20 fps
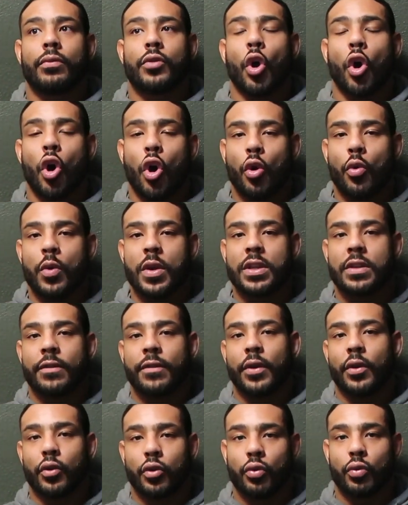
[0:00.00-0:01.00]
to always
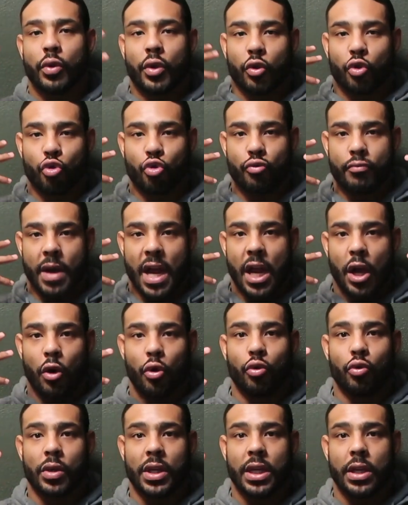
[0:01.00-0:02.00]
filter it through my
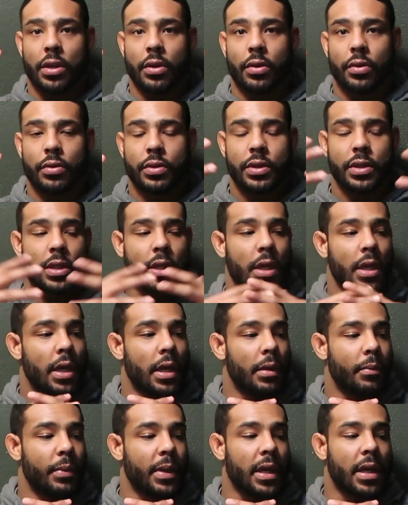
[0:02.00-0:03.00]
own ears
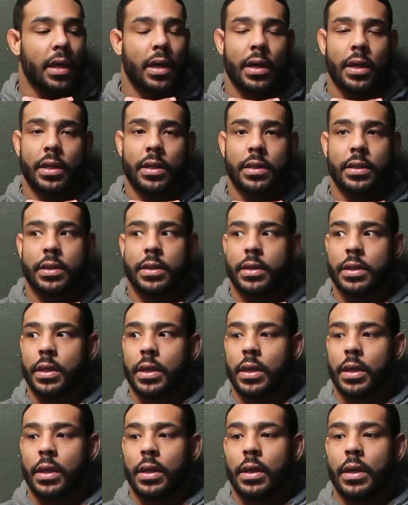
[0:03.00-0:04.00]
because
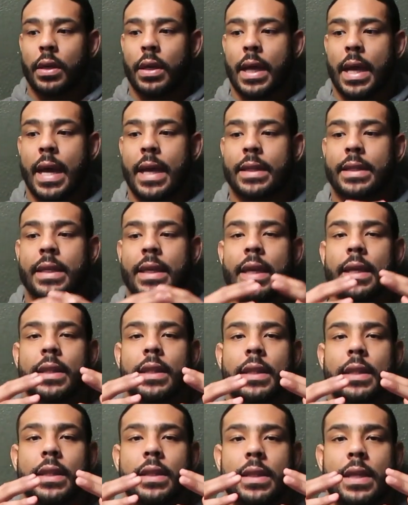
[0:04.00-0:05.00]
at the end
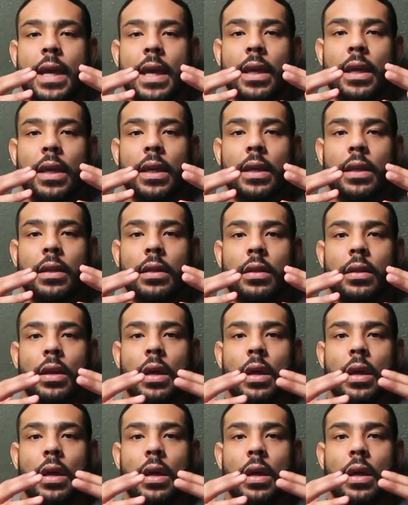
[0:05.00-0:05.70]
of the day,